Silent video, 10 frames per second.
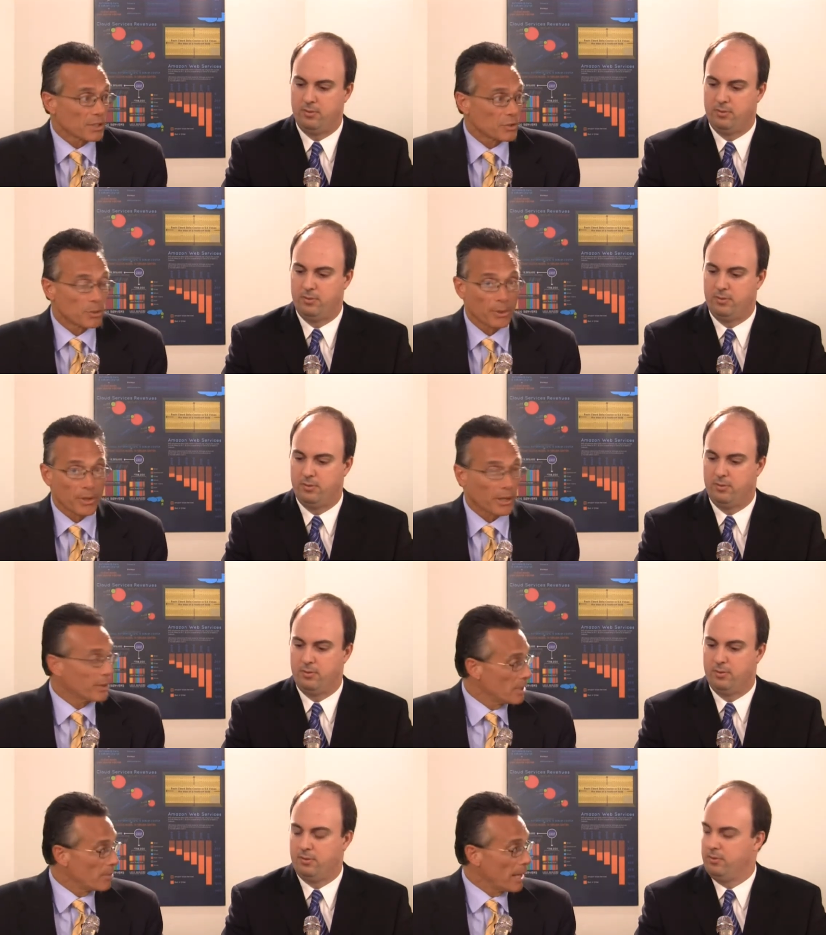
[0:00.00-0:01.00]
Speaker 1: Juniper that
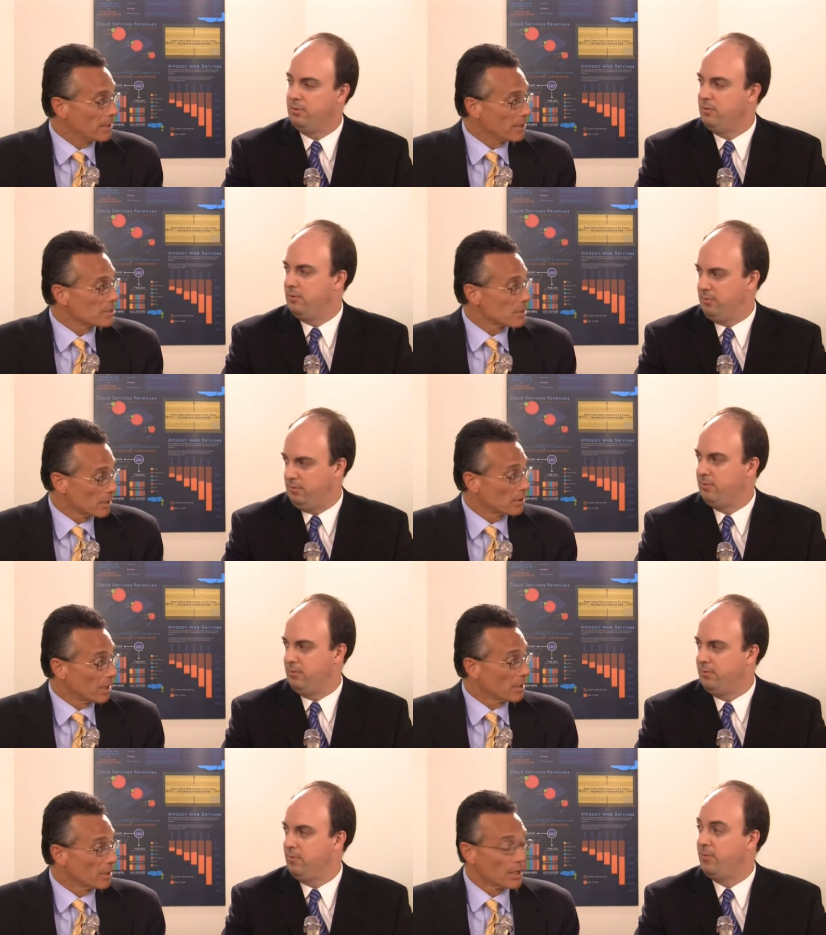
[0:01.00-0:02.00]
are independents,
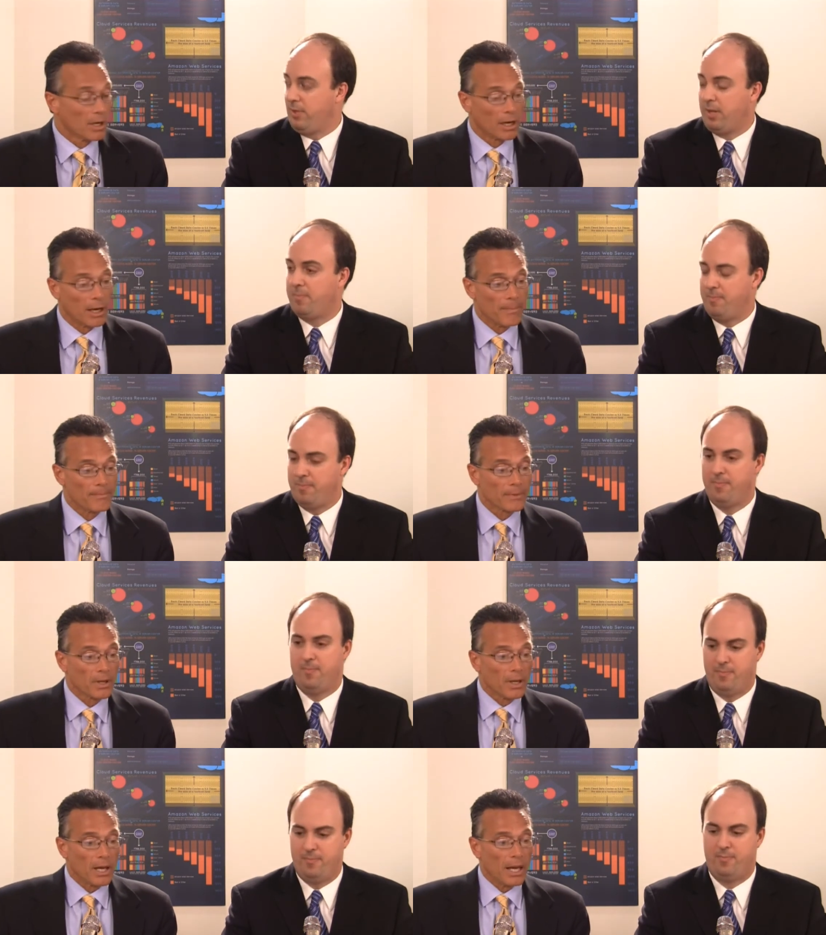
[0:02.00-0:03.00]
right? Um,
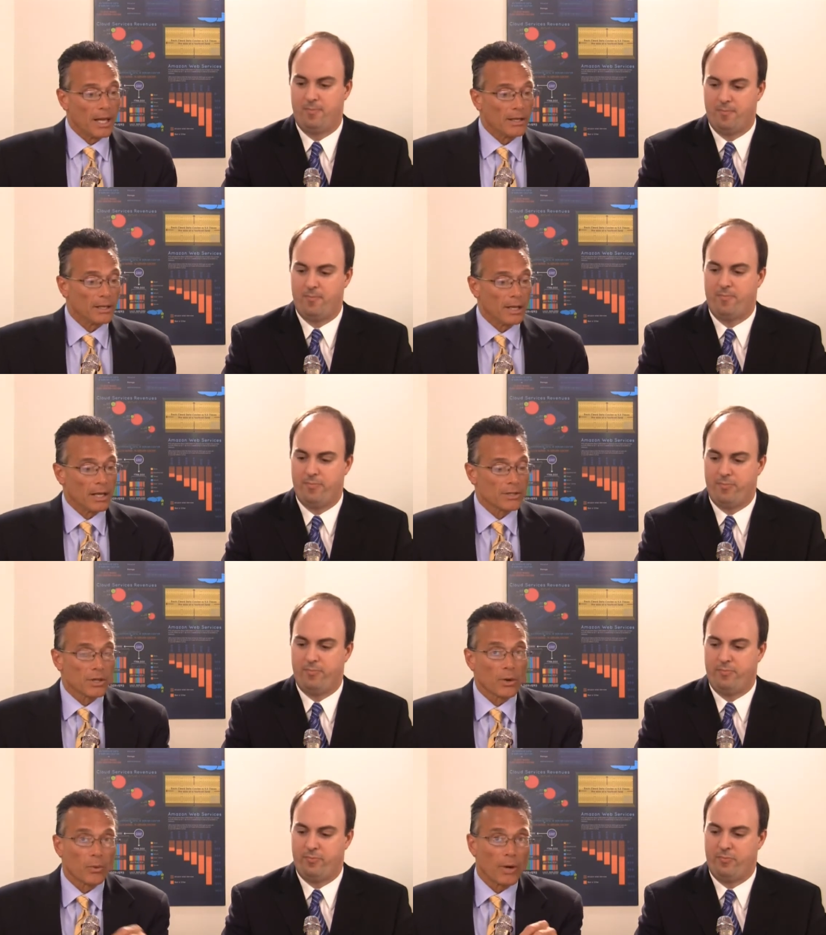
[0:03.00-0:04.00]
and and
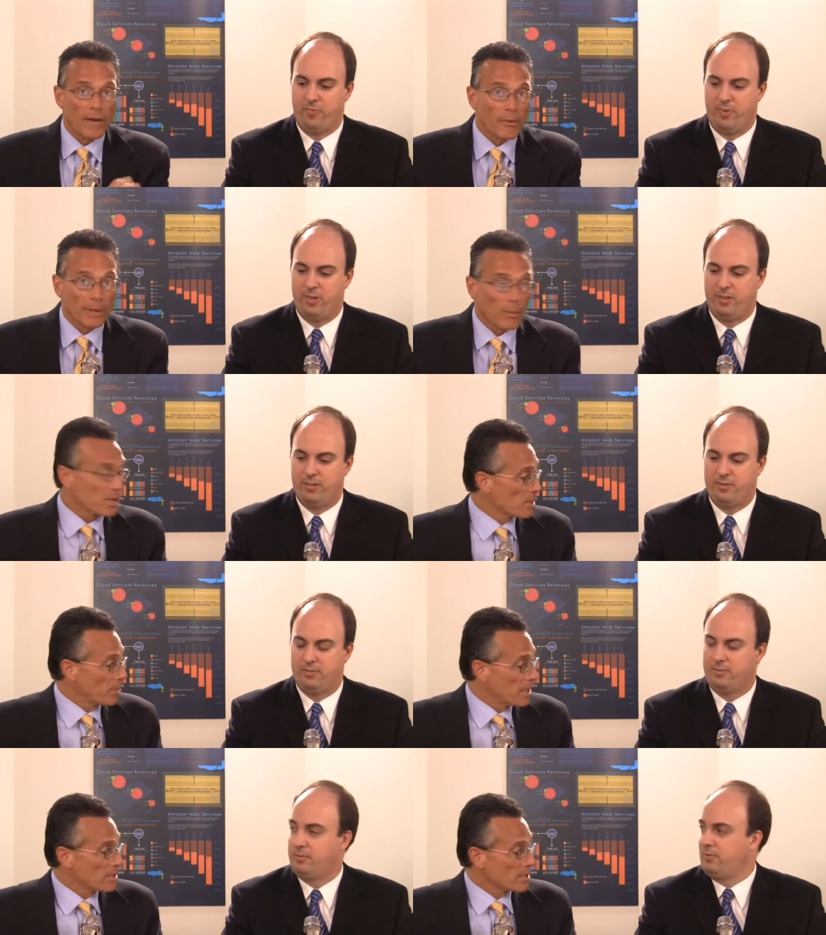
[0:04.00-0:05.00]
so everybody wants a
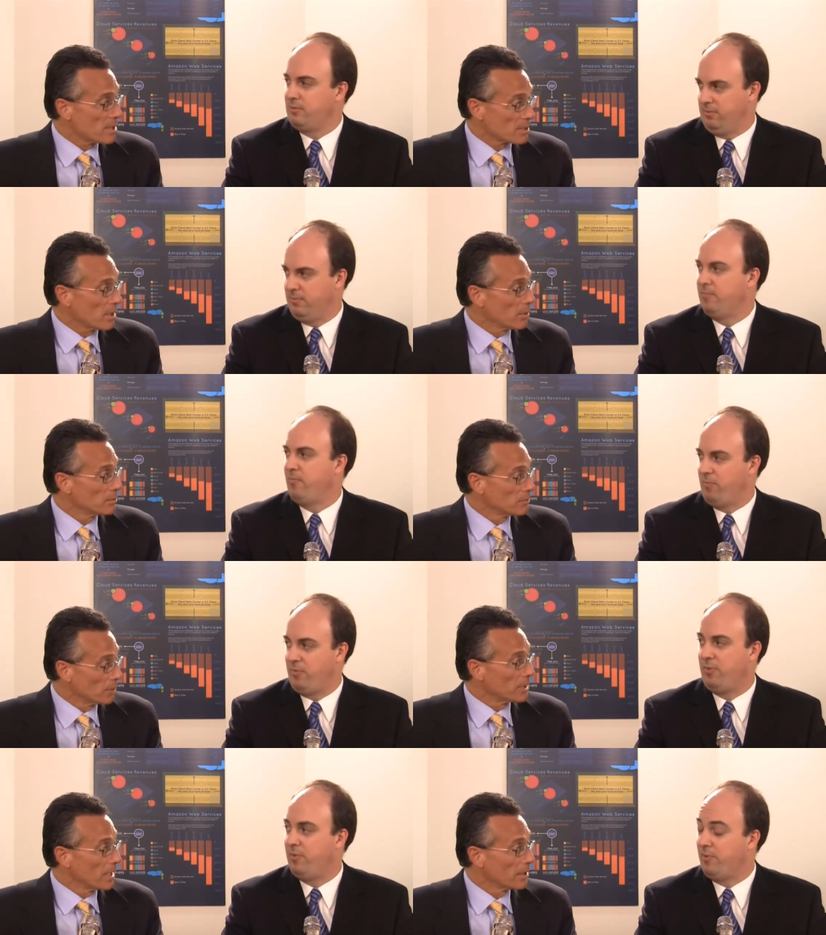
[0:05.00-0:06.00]
piece of Cisco,
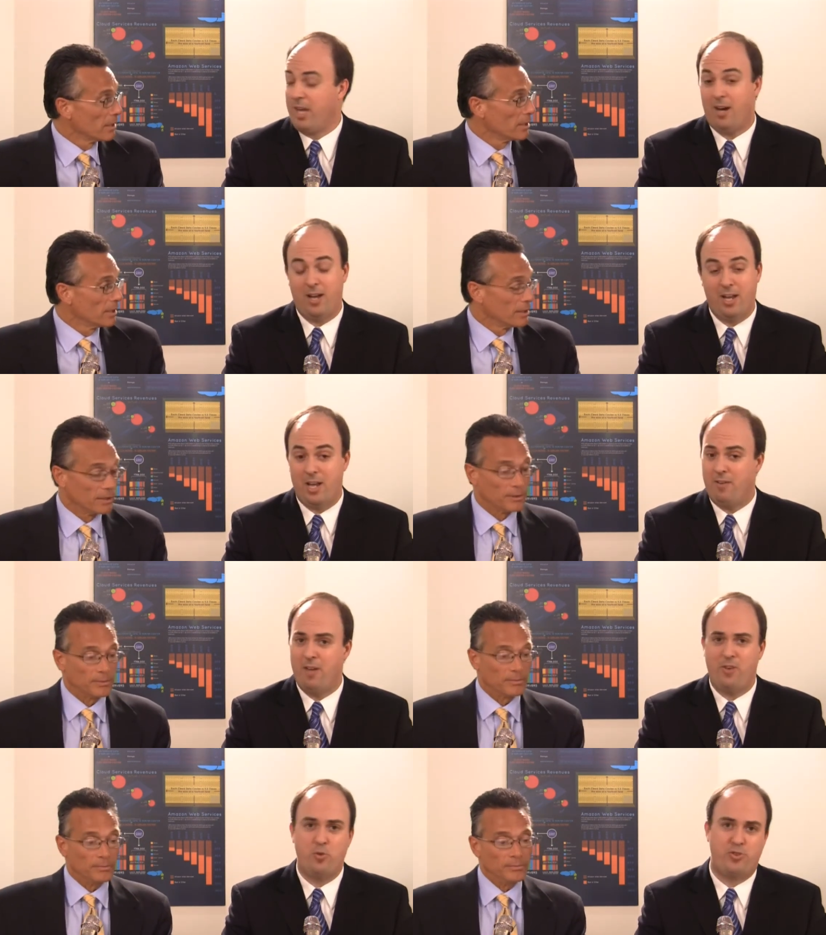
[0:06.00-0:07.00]
don't they?
Speaker 2: Yeah.
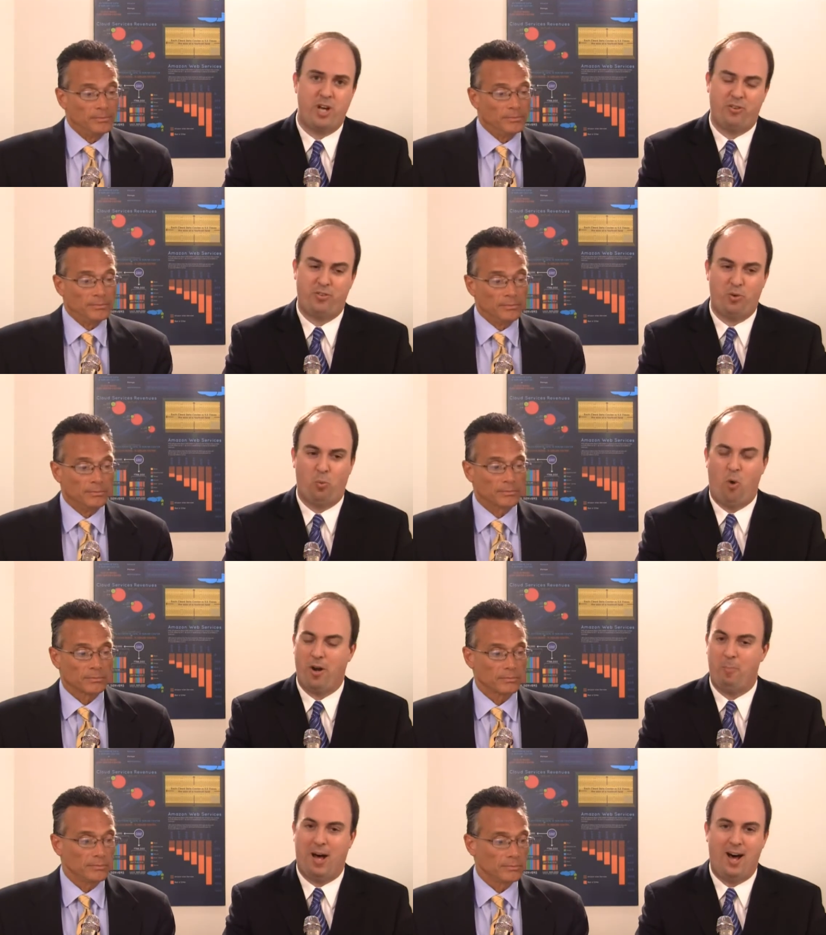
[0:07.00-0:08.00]
If you just
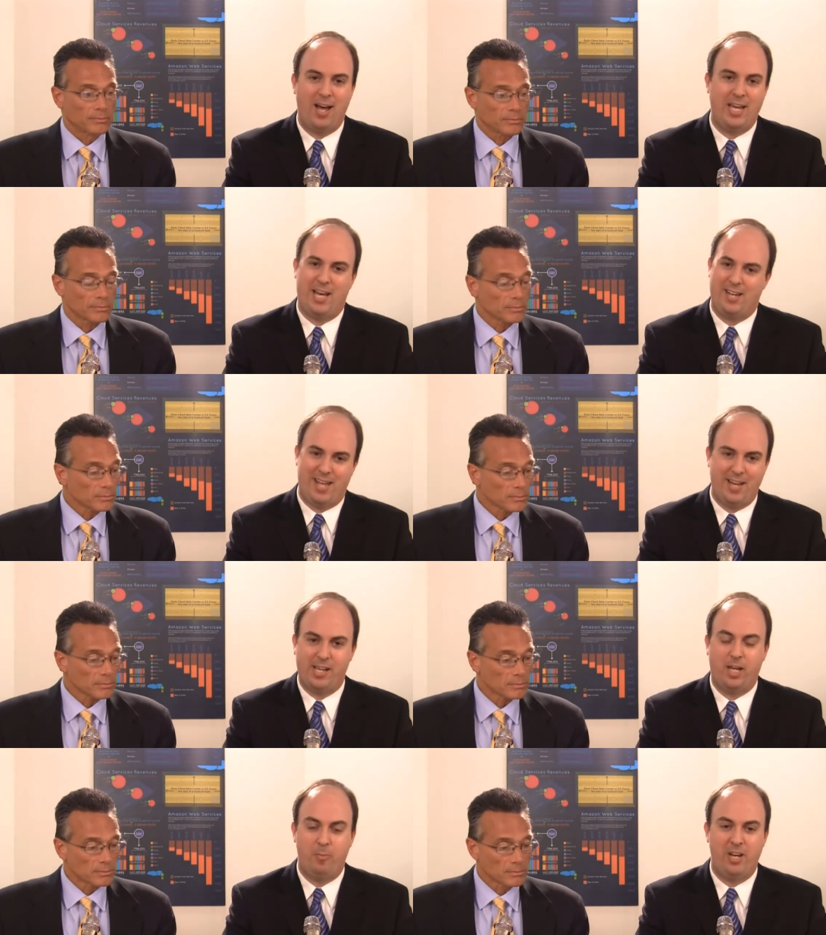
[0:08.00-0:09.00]
want to buy a 10
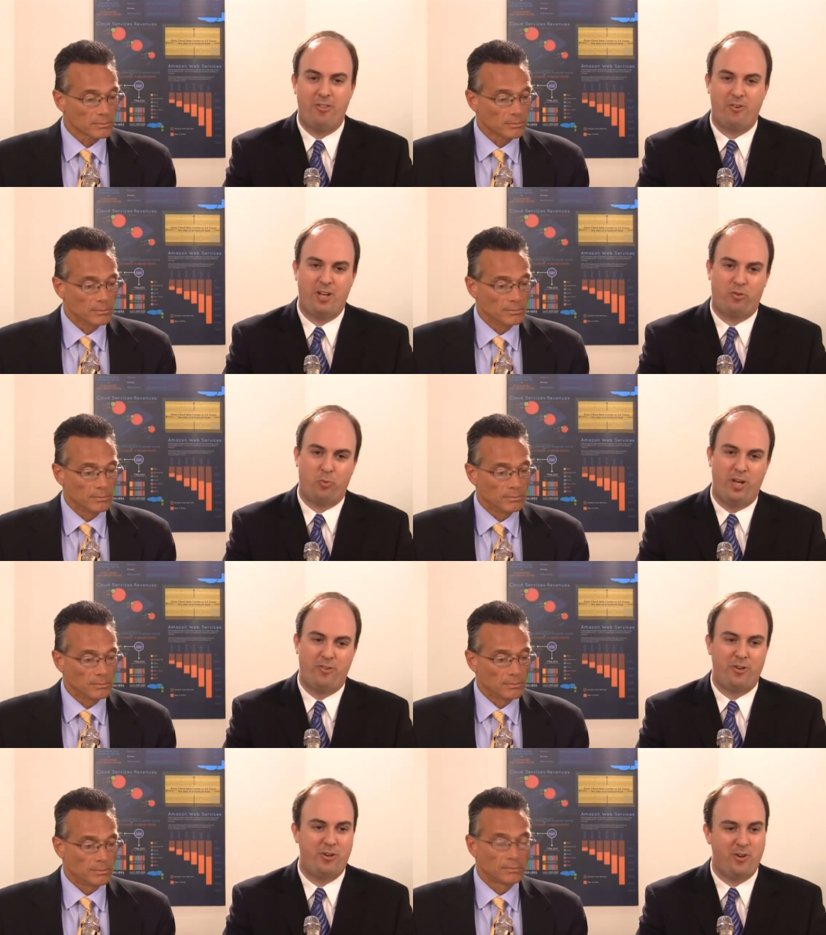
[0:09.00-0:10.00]
gigabit Ethernet
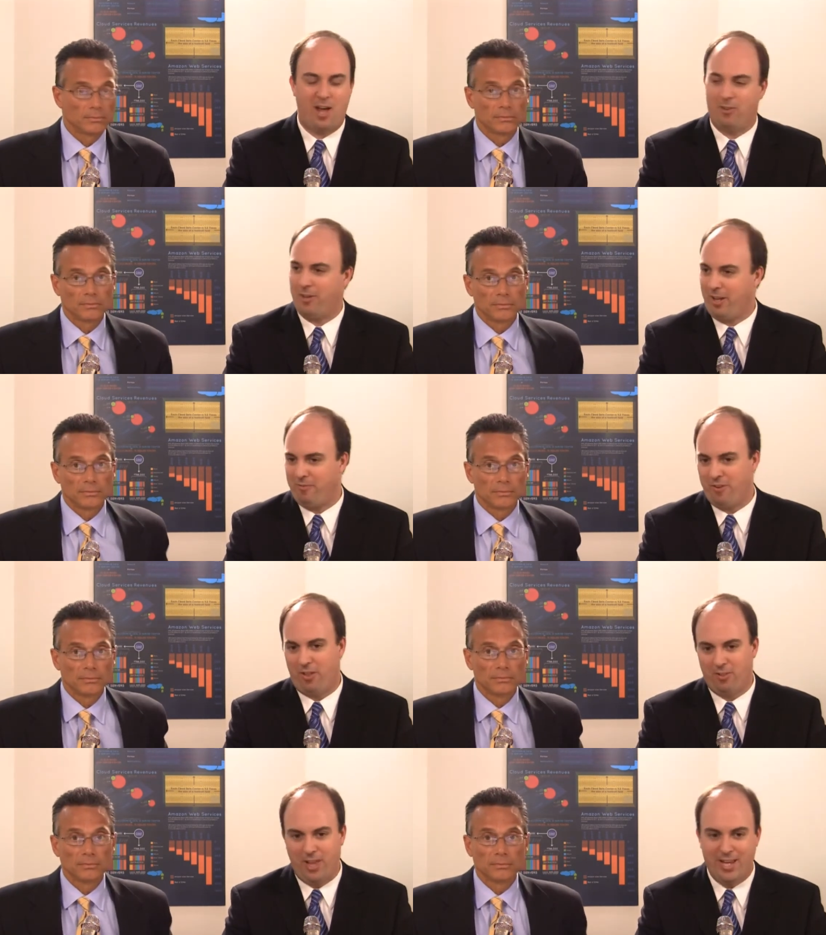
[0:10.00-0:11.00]
switch and you're not looking for
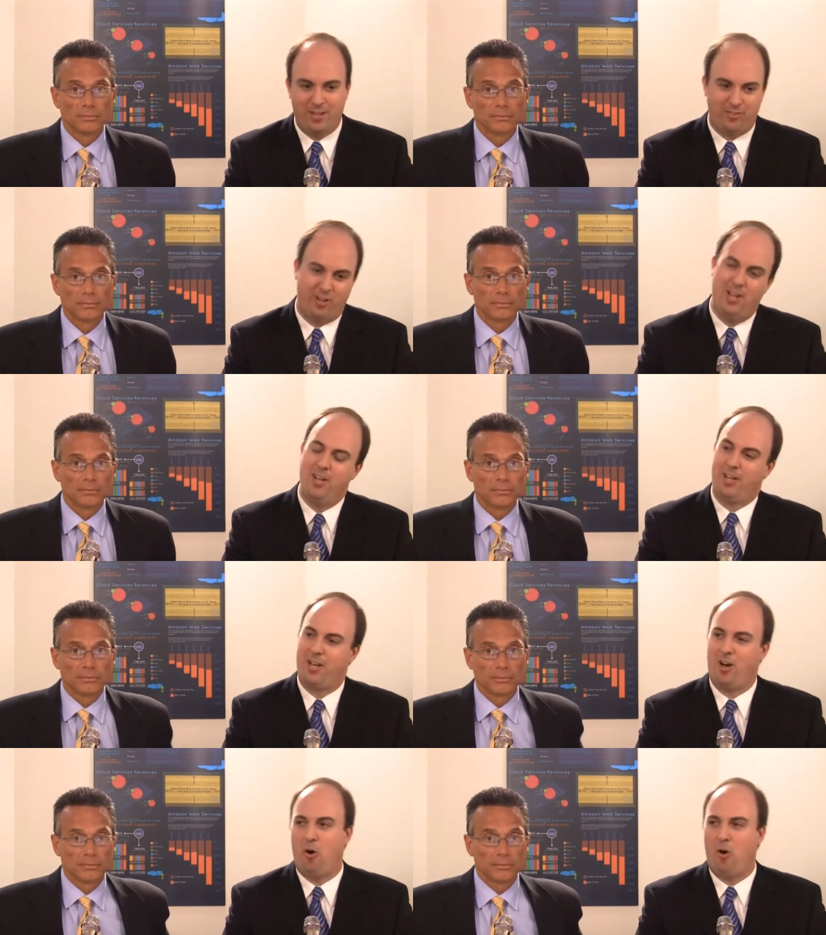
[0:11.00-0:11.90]
the latest, you know,